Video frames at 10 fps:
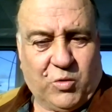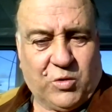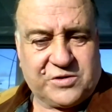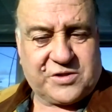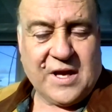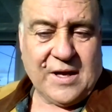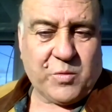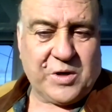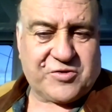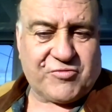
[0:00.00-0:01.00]
waters,
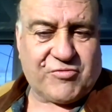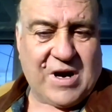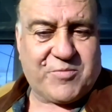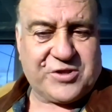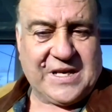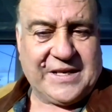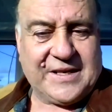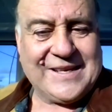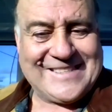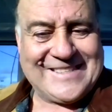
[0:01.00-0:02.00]
which
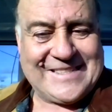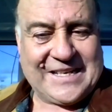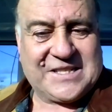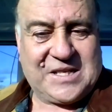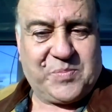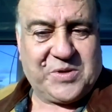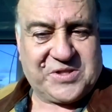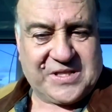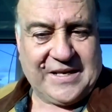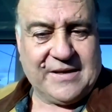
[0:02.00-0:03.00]
represent
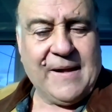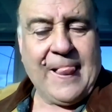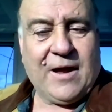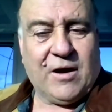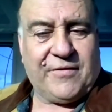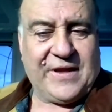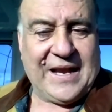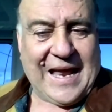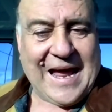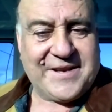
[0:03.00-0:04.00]
60% of
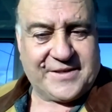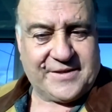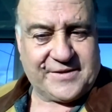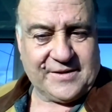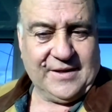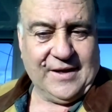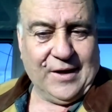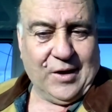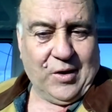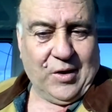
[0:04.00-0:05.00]
their landings.
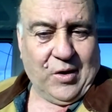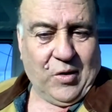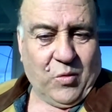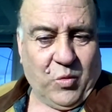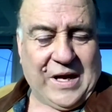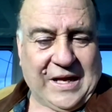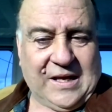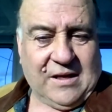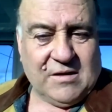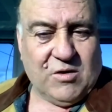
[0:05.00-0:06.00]

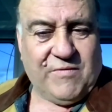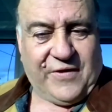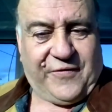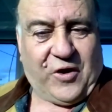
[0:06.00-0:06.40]
We, over